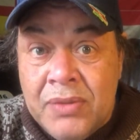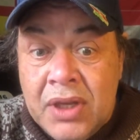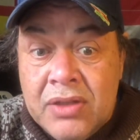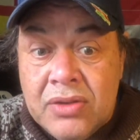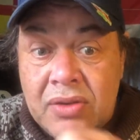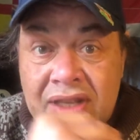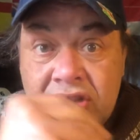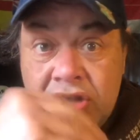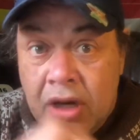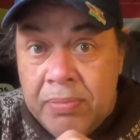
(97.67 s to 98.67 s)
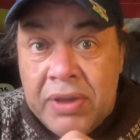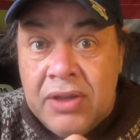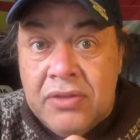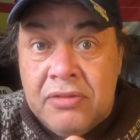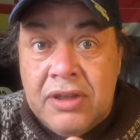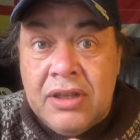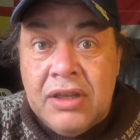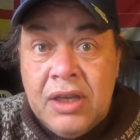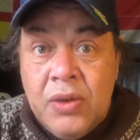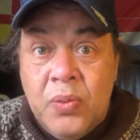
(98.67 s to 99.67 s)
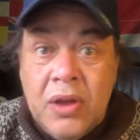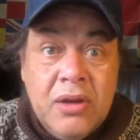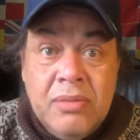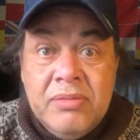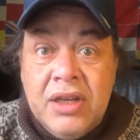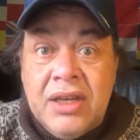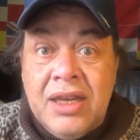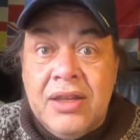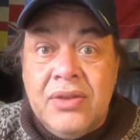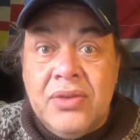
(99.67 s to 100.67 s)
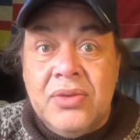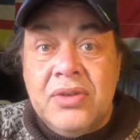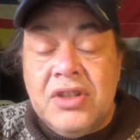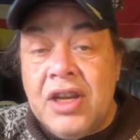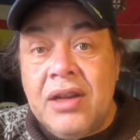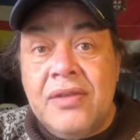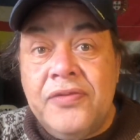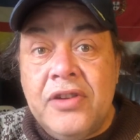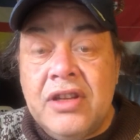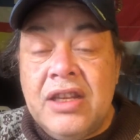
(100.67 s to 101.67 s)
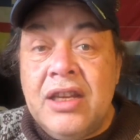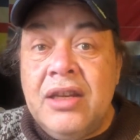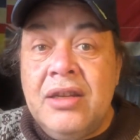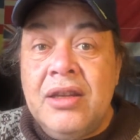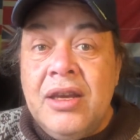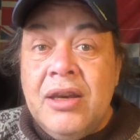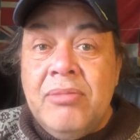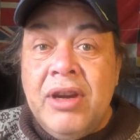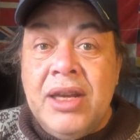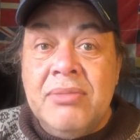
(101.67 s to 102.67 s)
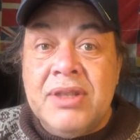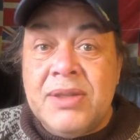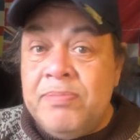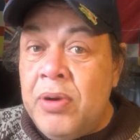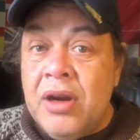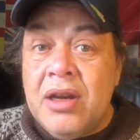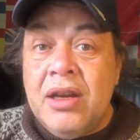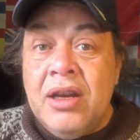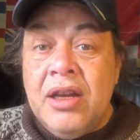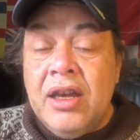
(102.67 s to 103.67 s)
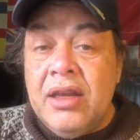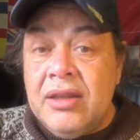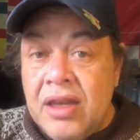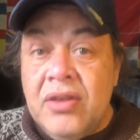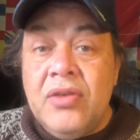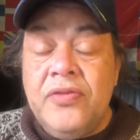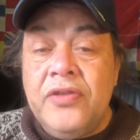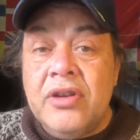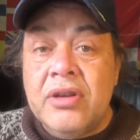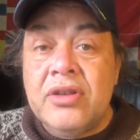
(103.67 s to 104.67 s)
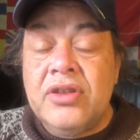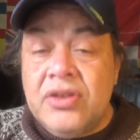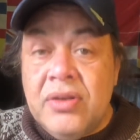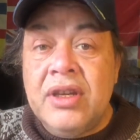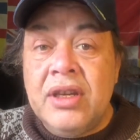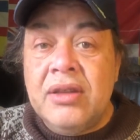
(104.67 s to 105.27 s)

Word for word: So let's jump into it. Welcome again to channel forty-eight. My name is Puck and thank you for tuning in.